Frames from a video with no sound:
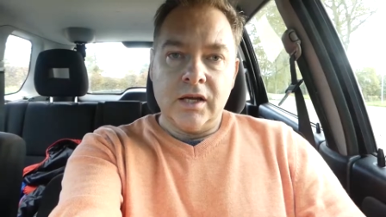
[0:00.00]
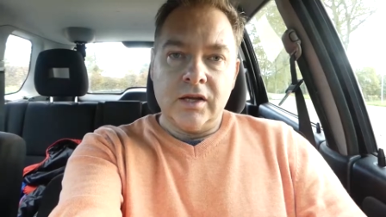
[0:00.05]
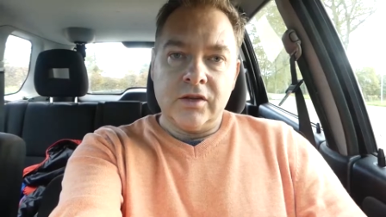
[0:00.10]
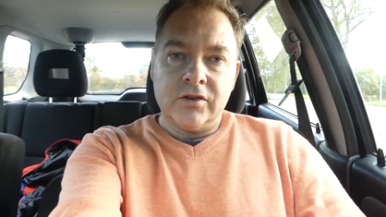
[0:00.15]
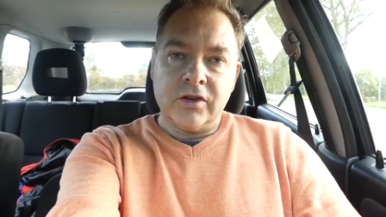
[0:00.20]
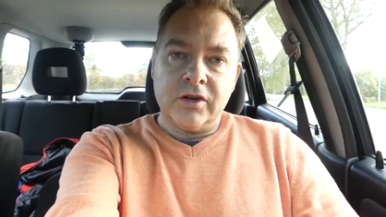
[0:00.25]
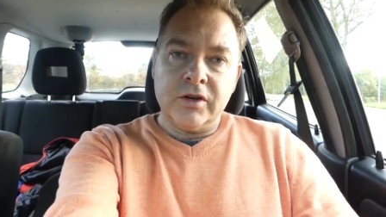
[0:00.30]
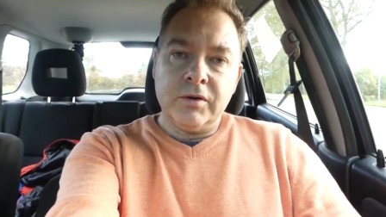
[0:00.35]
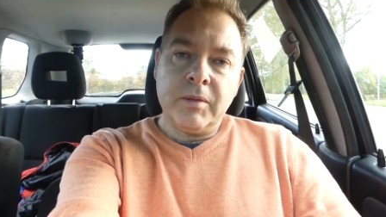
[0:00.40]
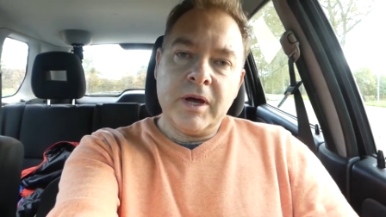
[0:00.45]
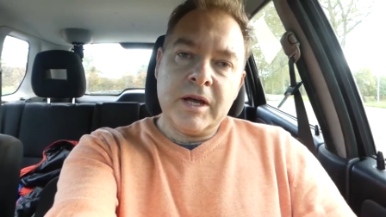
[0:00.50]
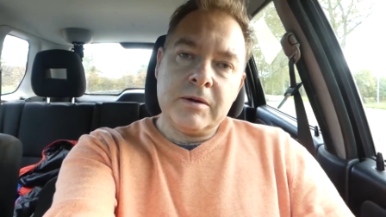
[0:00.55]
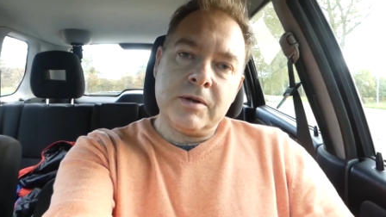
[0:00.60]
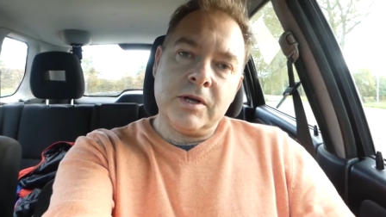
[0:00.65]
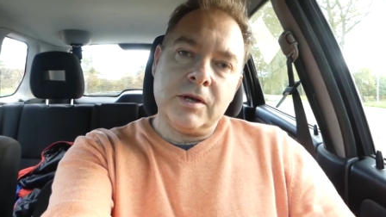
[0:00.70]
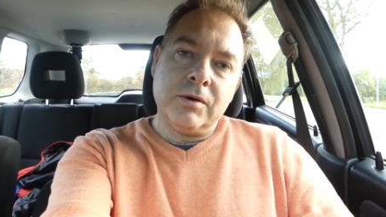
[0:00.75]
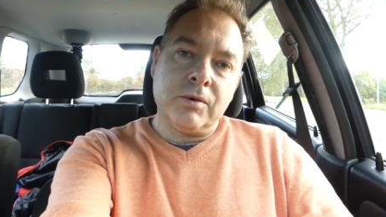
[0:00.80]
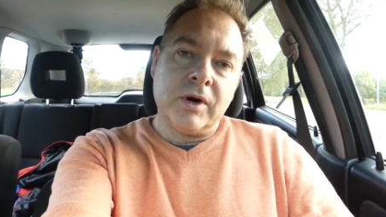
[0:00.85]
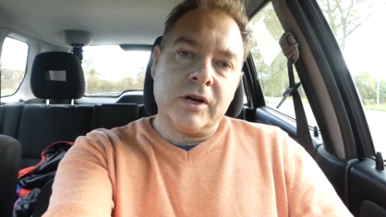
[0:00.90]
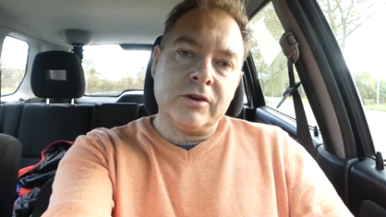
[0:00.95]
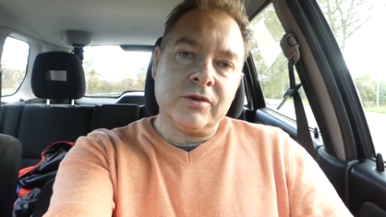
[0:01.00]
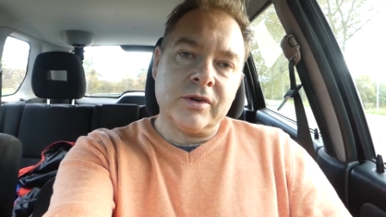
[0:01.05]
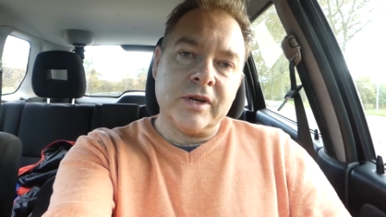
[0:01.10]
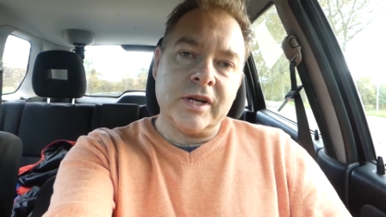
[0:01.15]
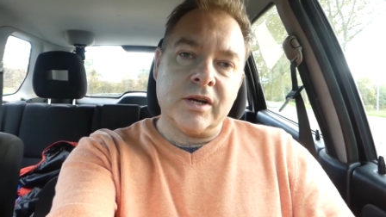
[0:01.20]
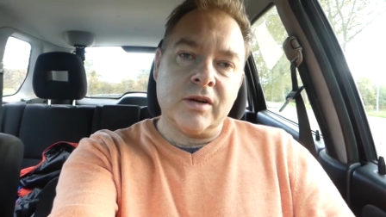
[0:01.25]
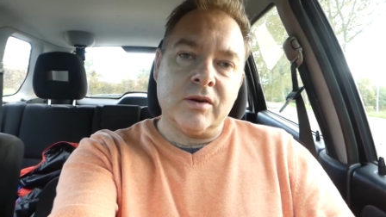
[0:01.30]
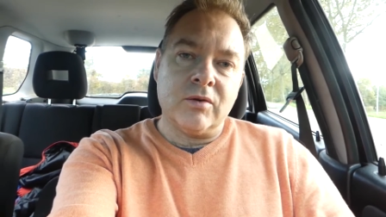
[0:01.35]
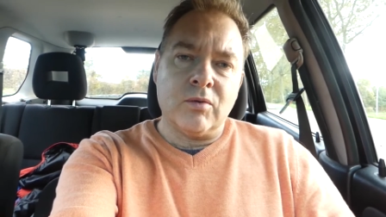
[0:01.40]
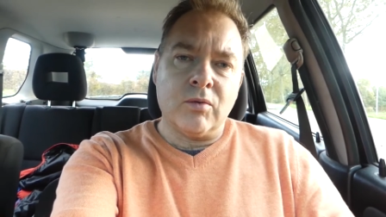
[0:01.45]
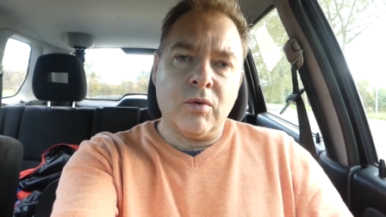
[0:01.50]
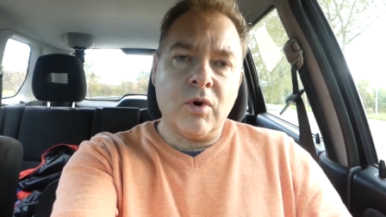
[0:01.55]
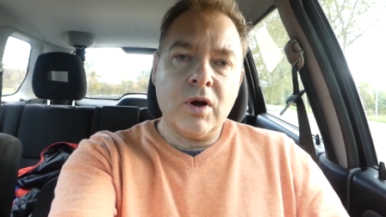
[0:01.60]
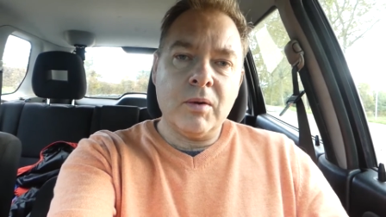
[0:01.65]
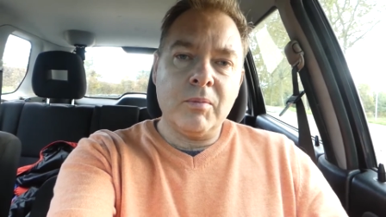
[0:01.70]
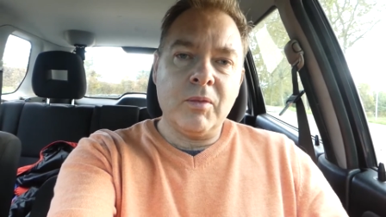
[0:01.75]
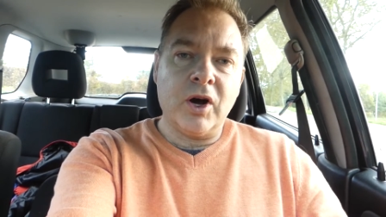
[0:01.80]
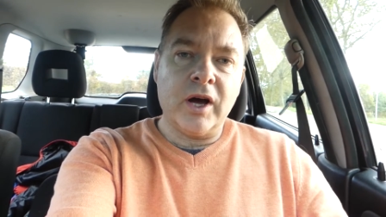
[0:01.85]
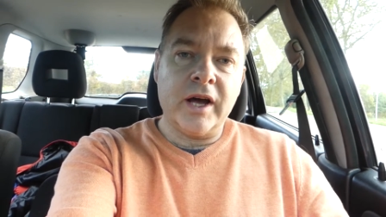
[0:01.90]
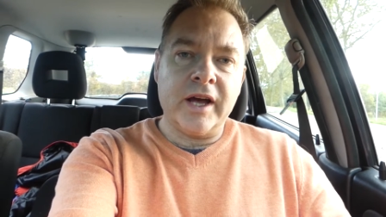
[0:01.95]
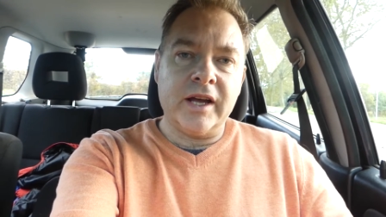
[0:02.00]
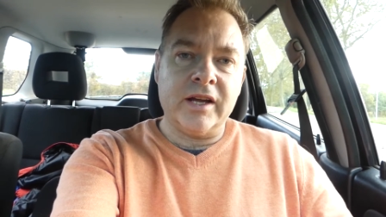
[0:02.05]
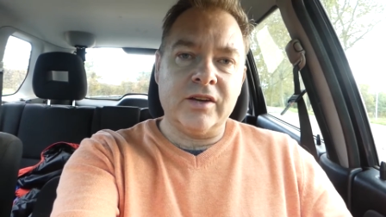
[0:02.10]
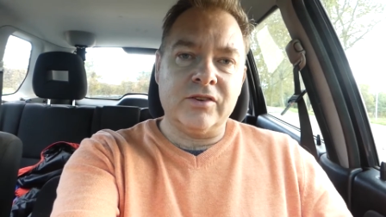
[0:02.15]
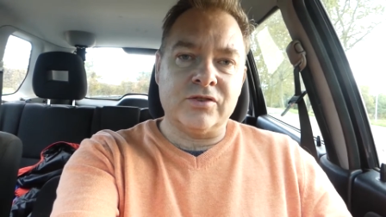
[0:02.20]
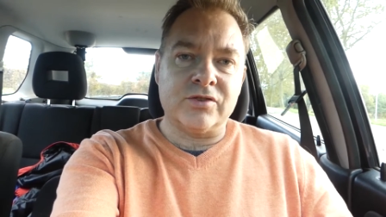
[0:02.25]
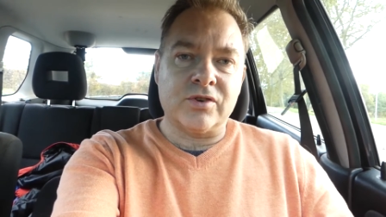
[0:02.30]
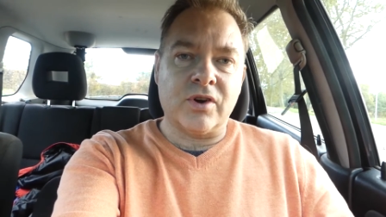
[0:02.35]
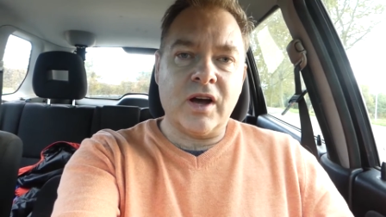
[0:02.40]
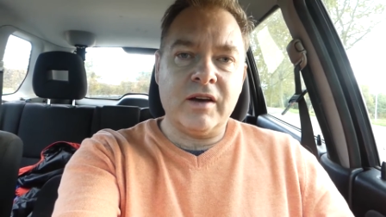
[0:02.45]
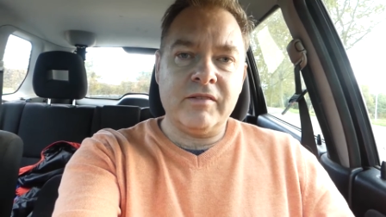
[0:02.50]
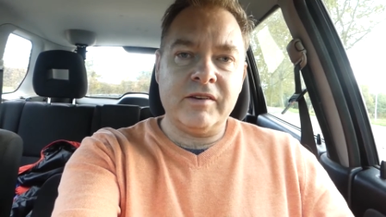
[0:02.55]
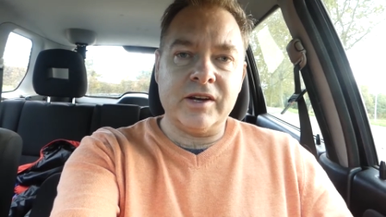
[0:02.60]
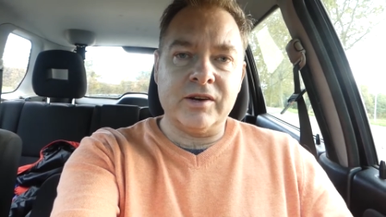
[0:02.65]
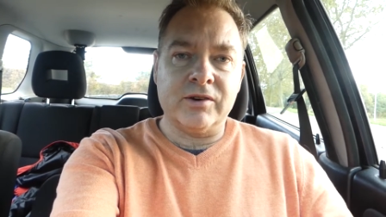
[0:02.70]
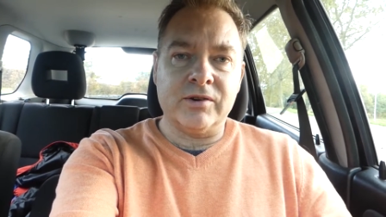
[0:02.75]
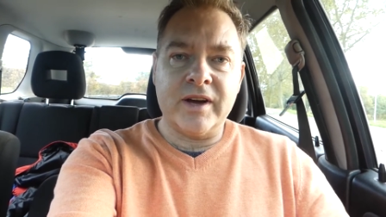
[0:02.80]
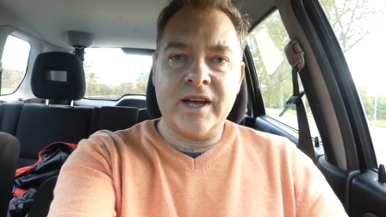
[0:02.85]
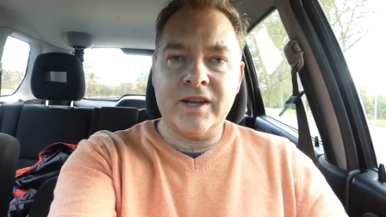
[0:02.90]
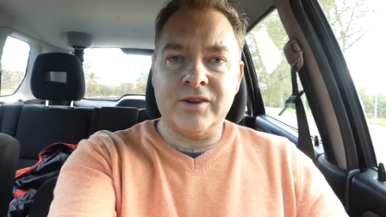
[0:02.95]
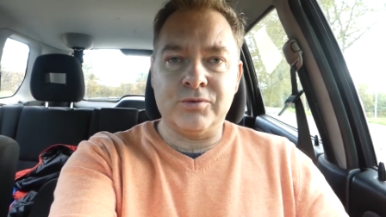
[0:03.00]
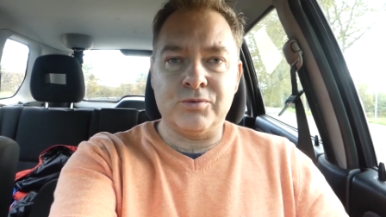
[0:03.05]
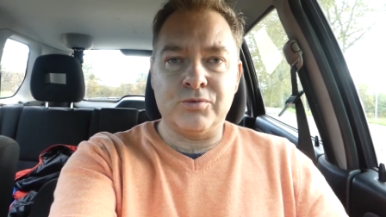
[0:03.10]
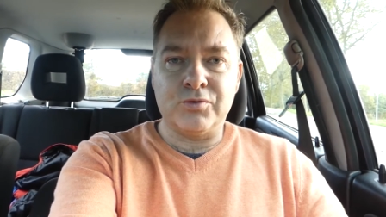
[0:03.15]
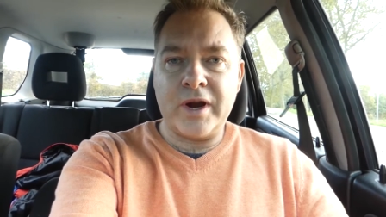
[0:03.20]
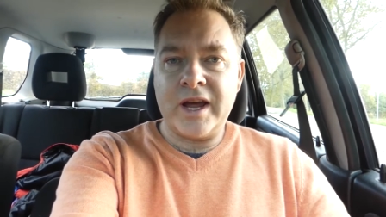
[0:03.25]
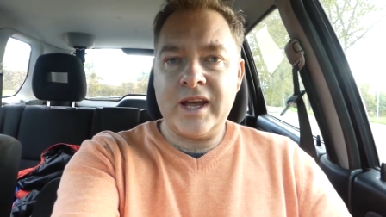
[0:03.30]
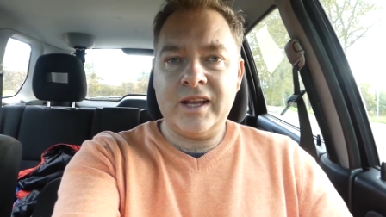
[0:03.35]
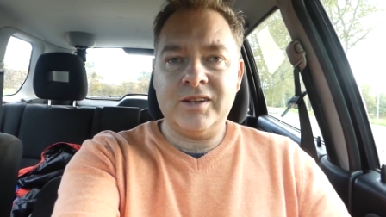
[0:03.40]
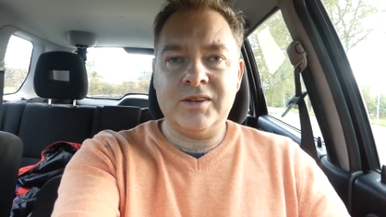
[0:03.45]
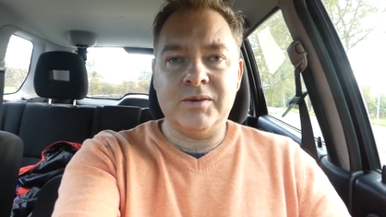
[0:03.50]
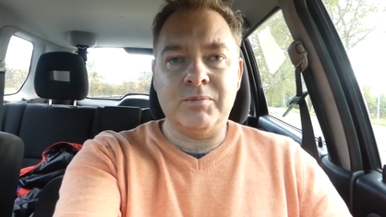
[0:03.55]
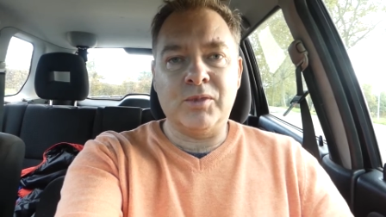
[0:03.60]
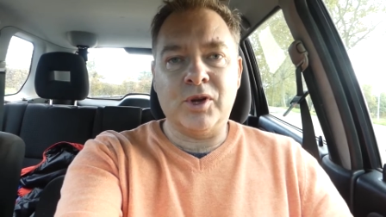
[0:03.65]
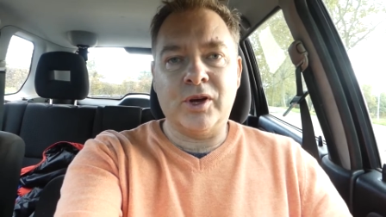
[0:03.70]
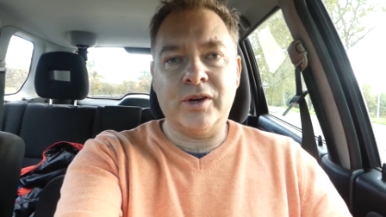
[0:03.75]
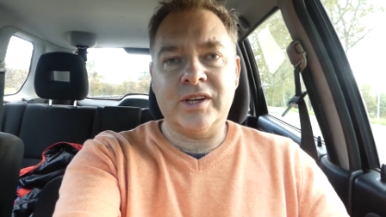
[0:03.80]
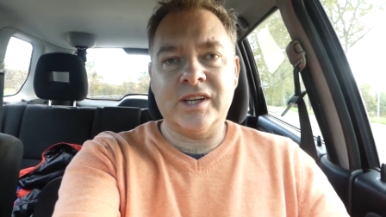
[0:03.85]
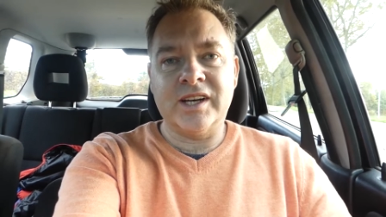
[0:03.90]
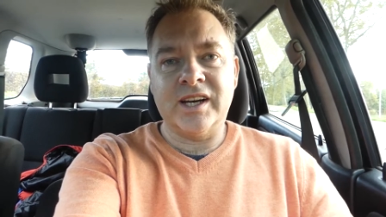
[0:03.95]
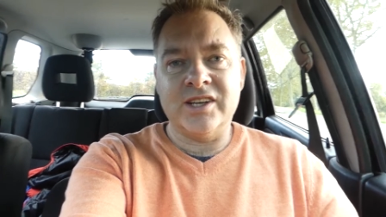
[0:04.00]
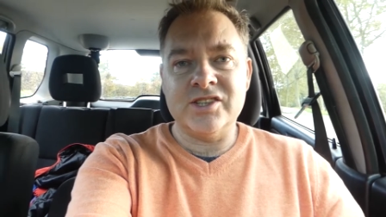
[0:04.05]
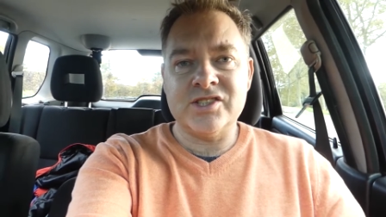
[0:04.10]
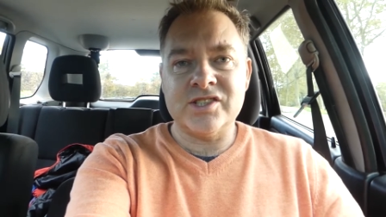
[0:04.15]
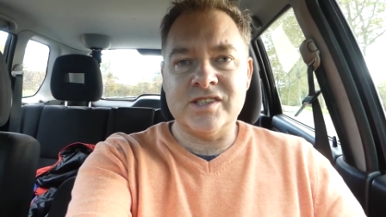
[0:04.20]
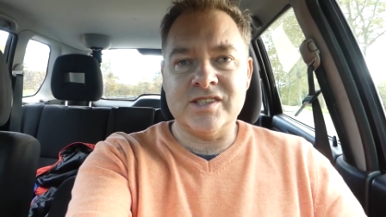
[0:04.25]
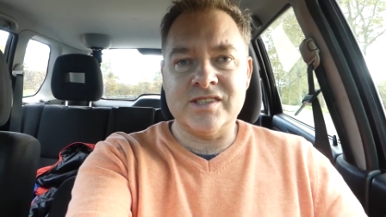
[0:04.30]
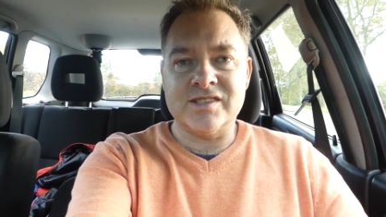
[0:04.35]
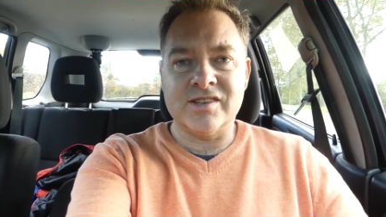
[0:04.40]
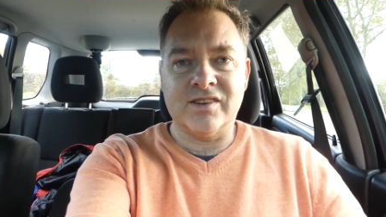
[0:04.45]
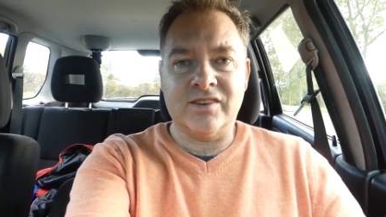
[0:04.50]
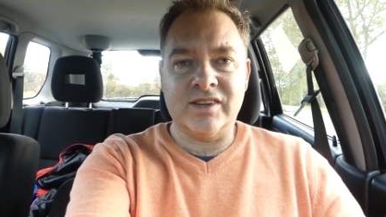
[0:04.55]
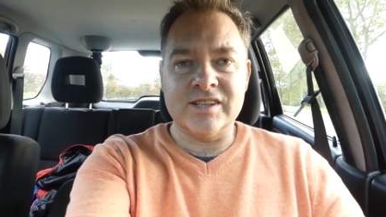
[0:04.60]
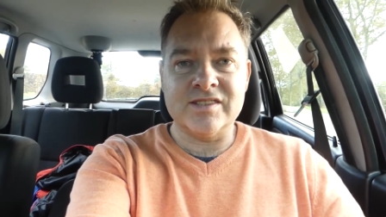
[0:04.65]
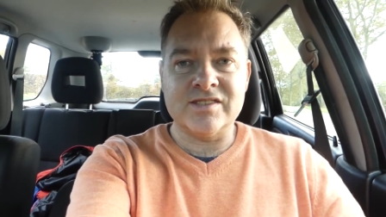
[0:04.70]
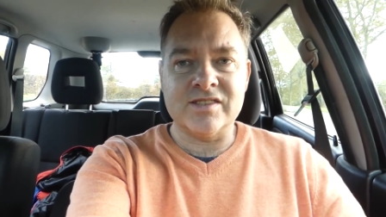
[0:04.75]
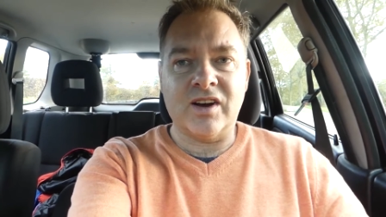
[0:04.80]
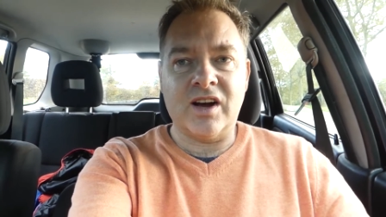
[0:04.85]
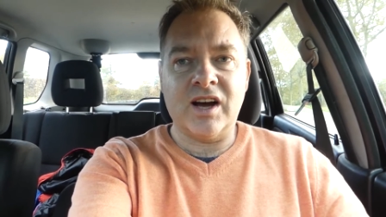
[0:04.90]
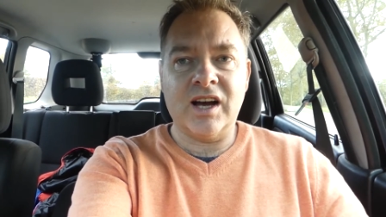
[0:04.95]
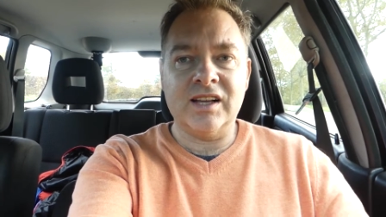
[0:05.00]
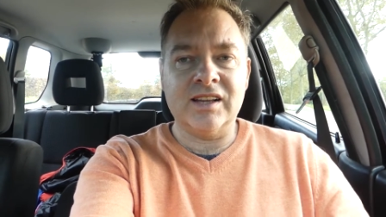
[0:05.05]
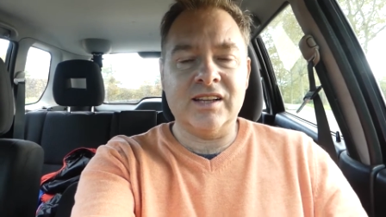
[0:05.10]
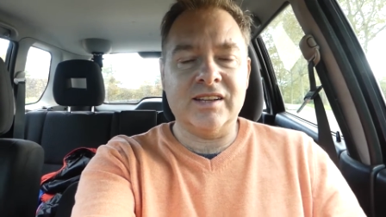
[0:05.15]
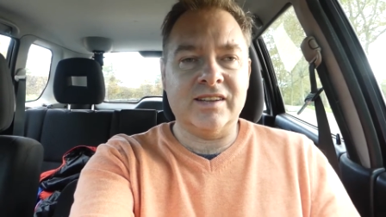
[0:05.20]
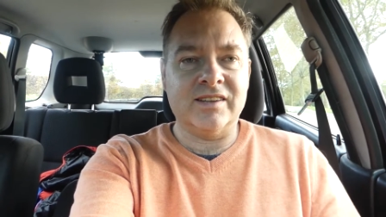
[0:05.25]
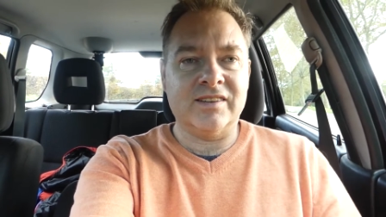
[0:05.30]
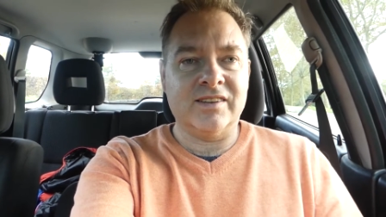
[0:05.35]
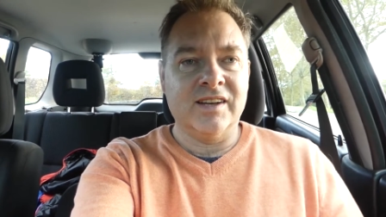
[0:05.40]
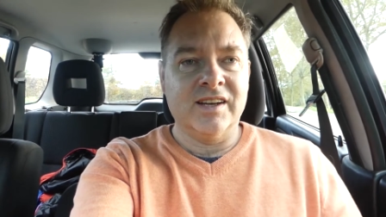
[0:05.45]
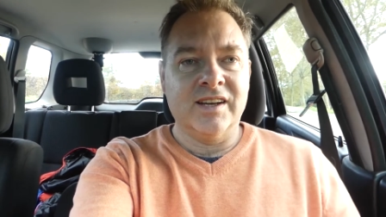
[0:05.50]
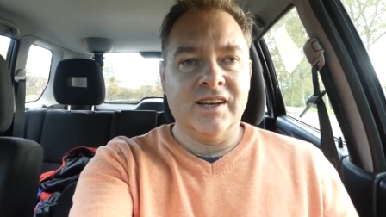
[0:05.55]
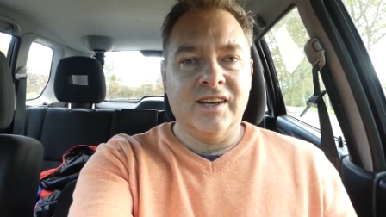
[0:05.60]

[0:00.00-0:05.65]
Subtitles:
So you may be wondering, why am I driving around random locations on this island,